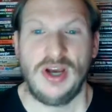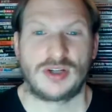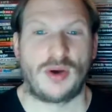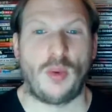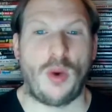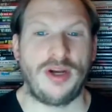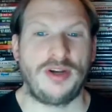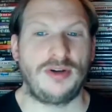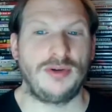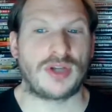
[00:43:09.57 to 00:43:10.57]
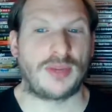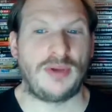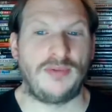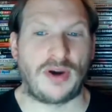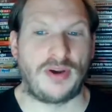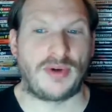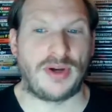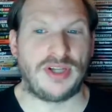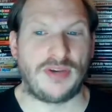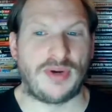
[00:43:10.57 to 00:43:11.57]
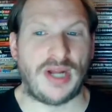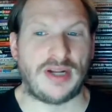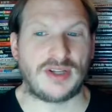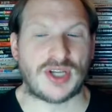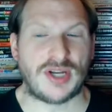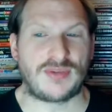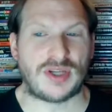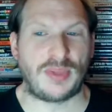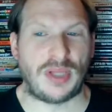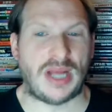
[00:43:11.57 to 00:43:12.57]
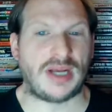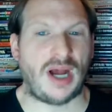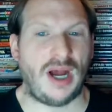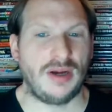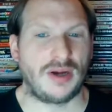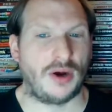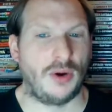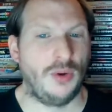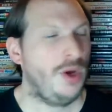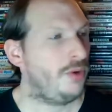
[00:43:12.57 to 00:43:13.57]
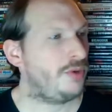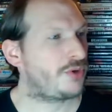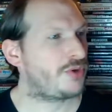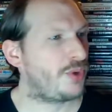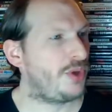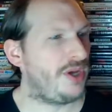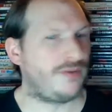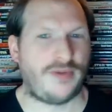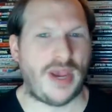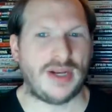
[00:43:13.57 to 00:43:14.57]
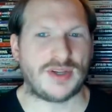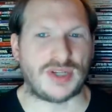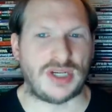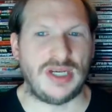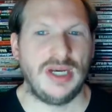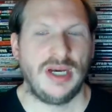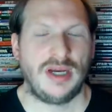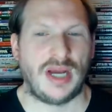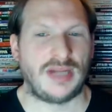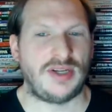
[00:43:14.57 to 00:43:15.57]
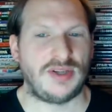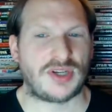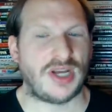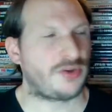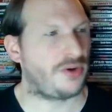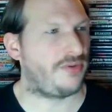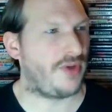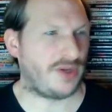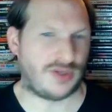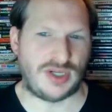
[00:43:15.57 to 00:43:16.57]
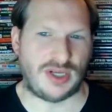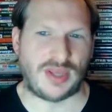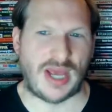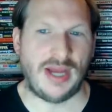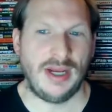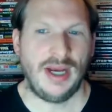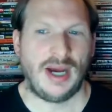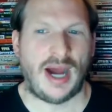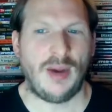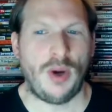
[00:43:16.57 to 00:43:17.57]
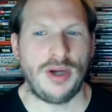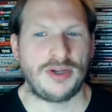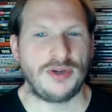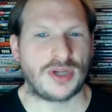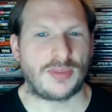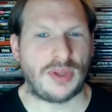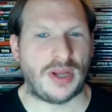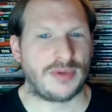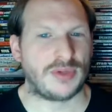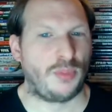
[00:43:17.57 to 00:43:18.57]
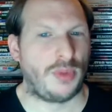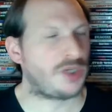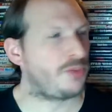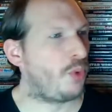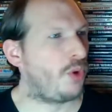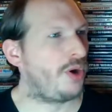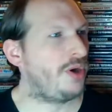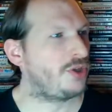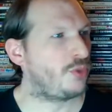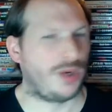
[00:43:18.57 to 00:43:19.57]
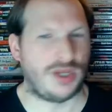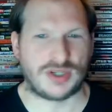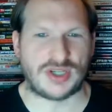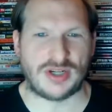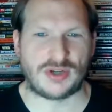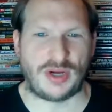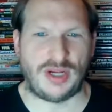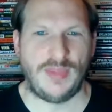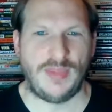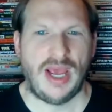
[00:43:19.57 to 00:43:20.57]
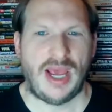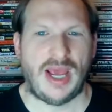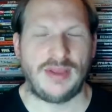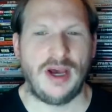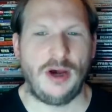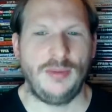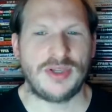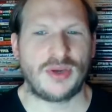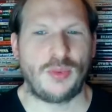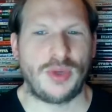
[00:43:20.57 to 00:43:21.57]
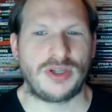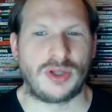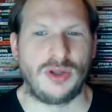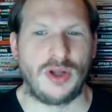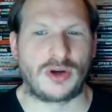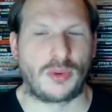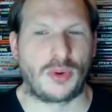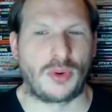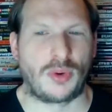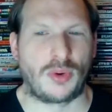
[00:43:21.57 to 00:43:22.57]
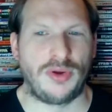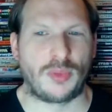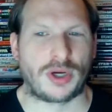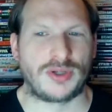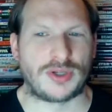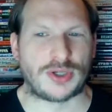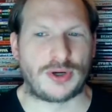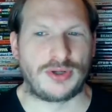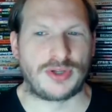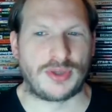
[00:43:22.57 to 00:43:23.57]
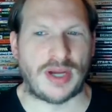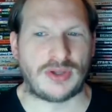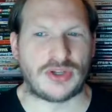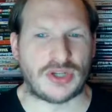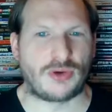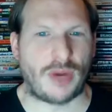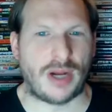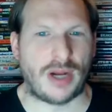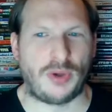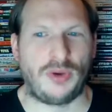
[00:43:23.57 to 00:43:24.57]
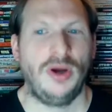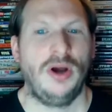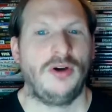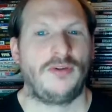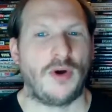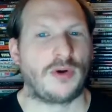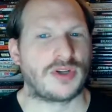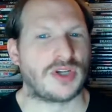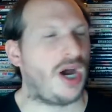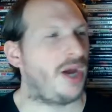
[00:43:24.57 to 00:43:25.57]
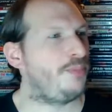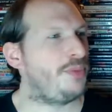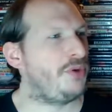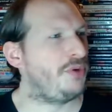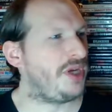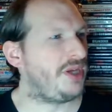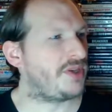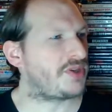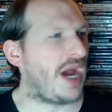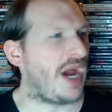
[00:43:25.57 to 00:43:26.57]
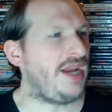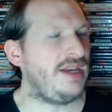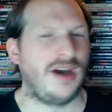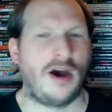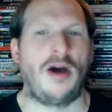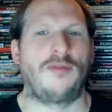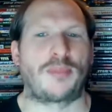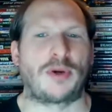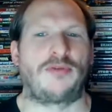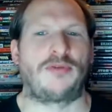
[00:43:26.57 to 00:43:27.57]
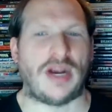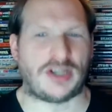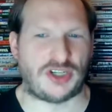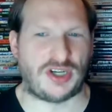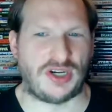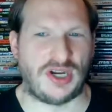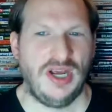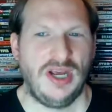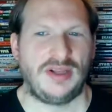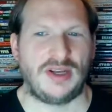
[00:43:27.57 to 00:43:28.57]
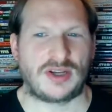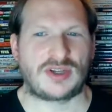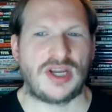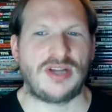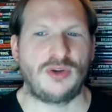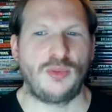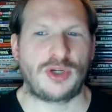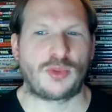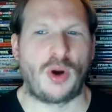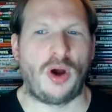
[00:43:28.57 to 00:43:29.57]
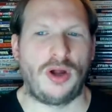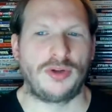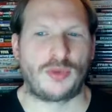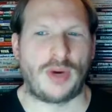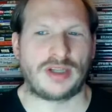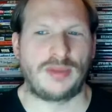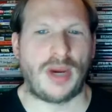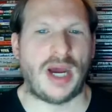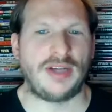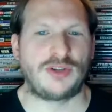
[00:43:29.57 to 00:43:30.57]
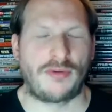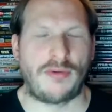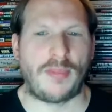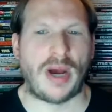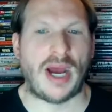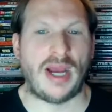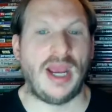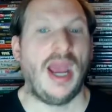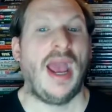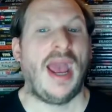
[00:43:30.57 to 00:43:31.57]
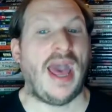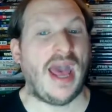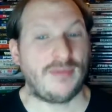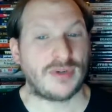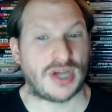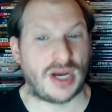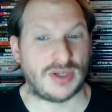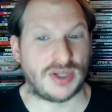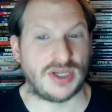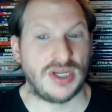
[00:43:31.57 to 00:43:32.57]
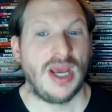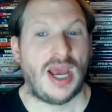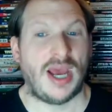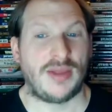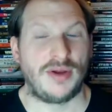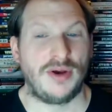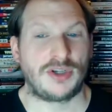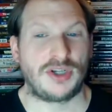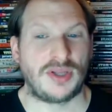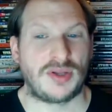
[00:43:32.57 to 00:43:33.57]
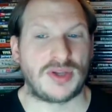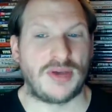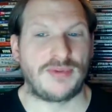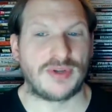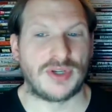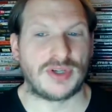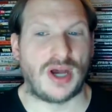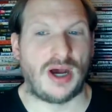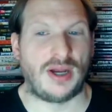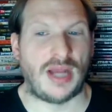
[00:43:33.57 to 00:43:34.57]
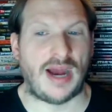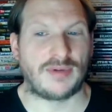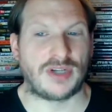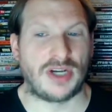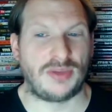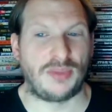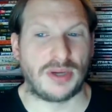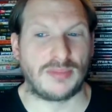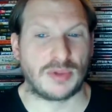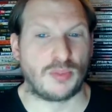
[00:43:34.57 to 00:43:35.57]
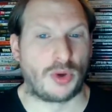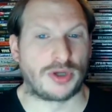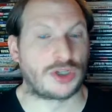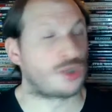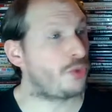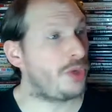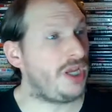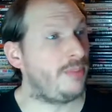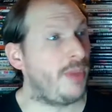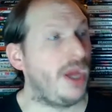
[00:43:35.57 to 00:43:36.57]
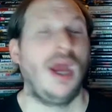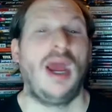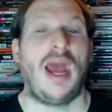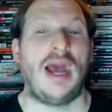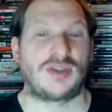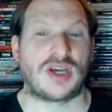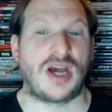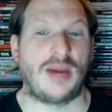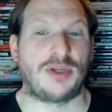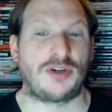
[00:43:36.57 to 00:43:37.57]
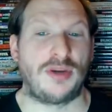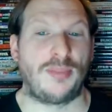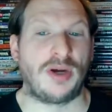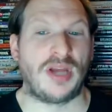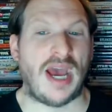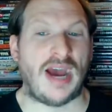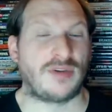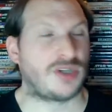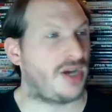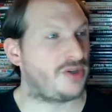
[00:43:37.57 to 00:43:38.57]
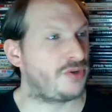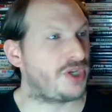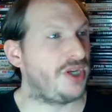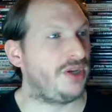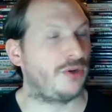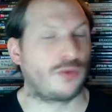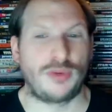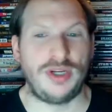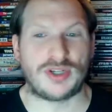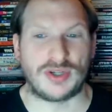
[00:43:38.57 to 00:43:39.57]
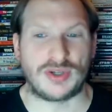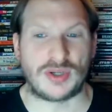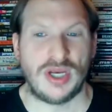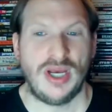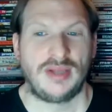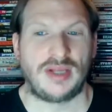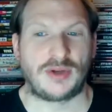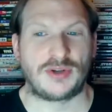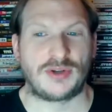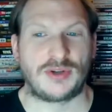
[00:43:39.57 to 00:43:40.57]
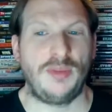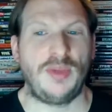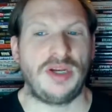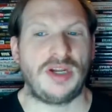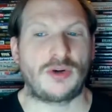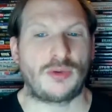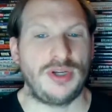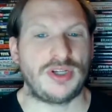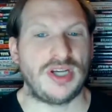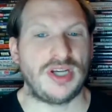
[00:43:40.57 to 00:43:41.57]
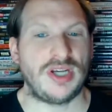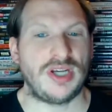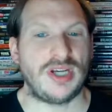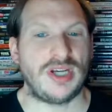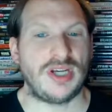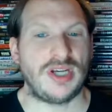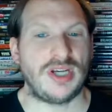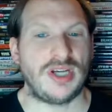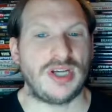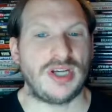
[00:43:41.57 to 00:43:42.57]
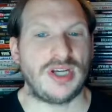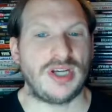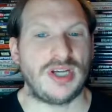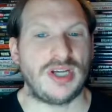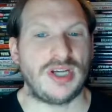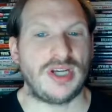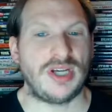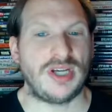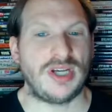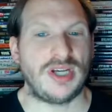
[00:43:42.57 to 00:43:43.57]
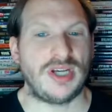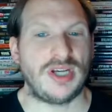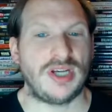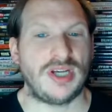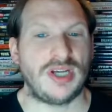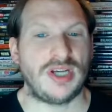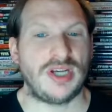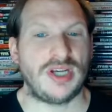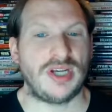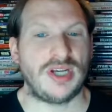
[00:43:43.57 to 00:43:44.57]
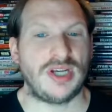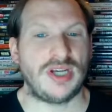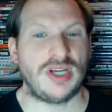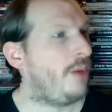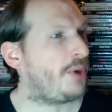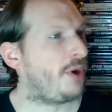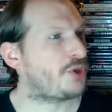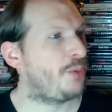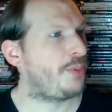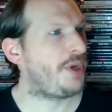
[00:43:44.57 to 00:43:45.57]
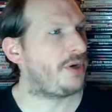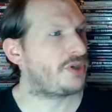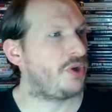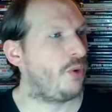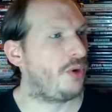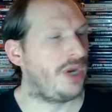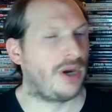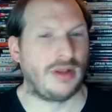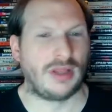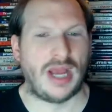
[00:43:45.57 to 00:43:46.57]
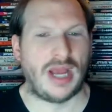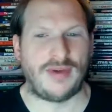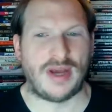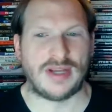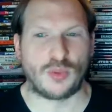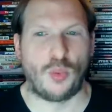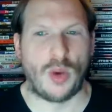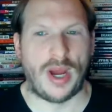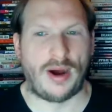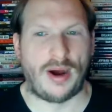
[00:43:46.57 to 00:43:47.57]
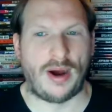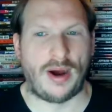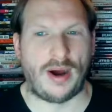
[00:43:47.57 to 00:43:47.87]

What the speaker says: So I wanted to do something very, very different. And instead of something like Congo, which was really a fantasy, 19th century fantasy at that, I wanted to do something that was much more 20th century. And the elements that went into Looker really were concerns about this incredible focus on beauty, this idea of perfection, the extent to which we're all driven by advertising, and the notion that this emphasis on advertising becomes more extreme as the competition among advertisers increases, that there's going to be an increasing kind of artifice that appears not only in the ads, but also appears in ordinary life as well.